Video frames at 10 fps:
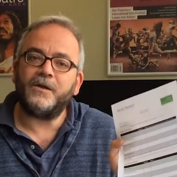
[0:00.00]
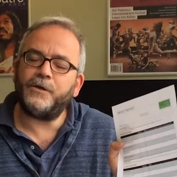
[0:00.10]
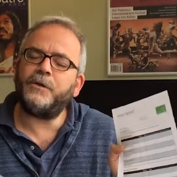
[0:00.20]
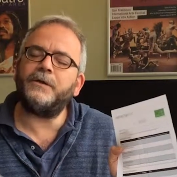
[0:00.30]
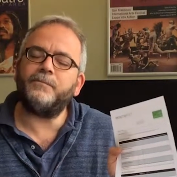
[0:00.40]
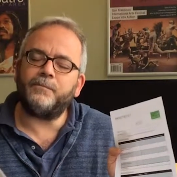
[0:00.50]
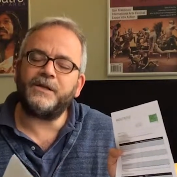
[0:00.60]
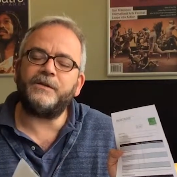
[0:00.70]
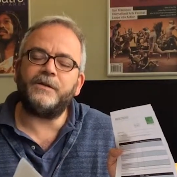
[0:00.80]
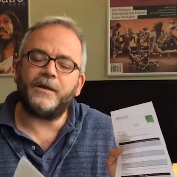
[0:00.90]
you can
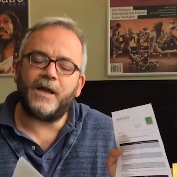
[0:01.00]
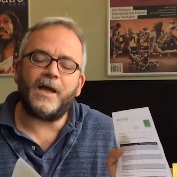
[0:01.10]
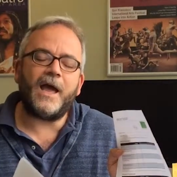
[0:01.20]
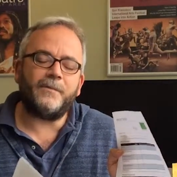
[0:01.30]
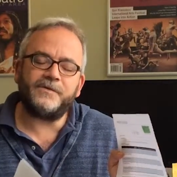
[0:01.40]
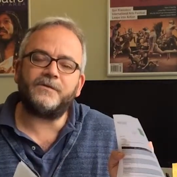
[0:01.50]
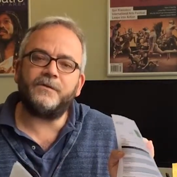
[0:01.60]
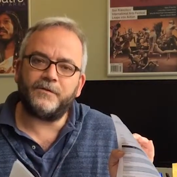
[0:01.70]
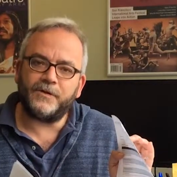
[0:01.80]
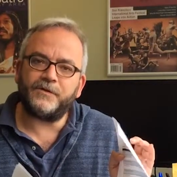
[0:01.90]
be
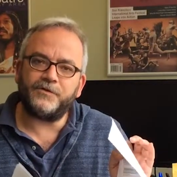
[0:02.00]
absolutely